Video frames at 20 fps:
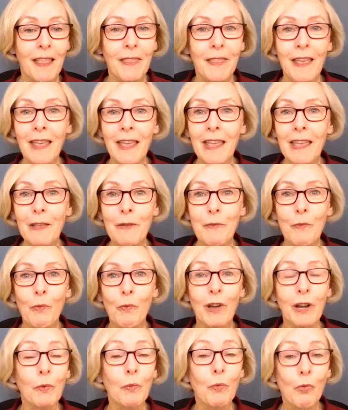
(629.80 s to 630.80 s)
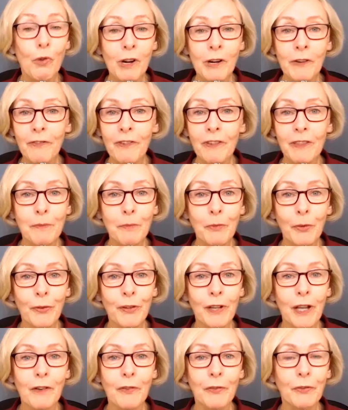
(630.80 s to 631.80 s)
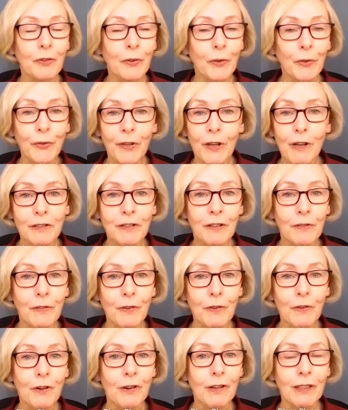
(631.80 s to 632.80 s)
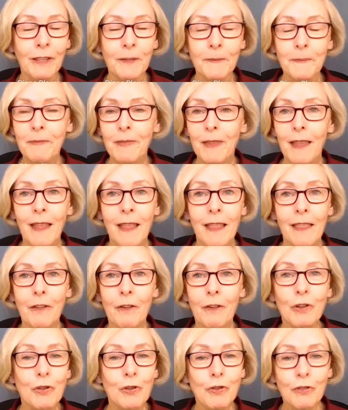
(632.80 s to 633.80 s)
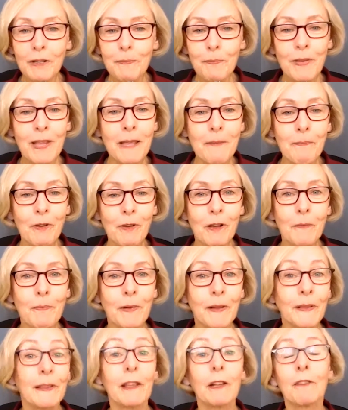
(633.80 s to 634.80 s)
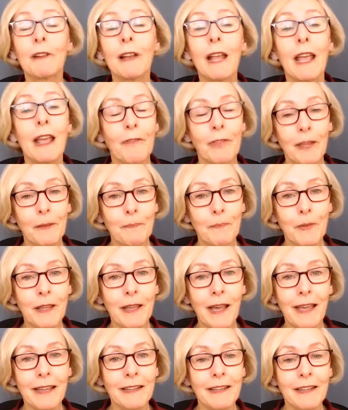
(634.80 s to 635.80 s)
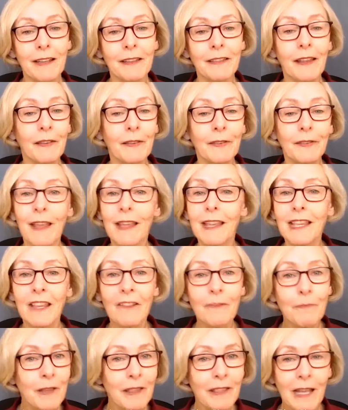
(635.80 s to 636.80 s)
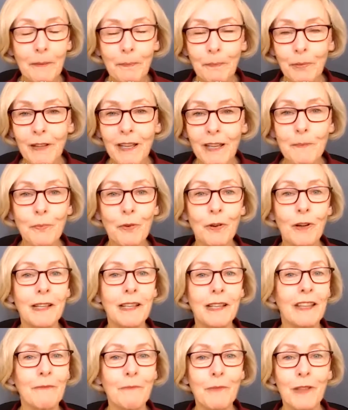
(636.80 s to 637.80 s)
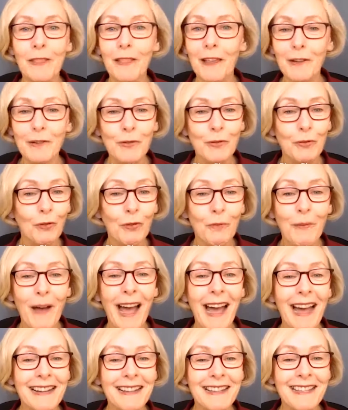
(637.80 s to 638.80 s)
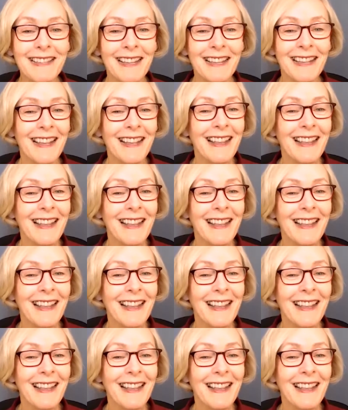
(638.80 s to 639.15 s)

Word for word: They want to work for themselves, they're salt of the earth, they're good people, but they don't have that big idea. They say, give me that playbook, give me that toolbox,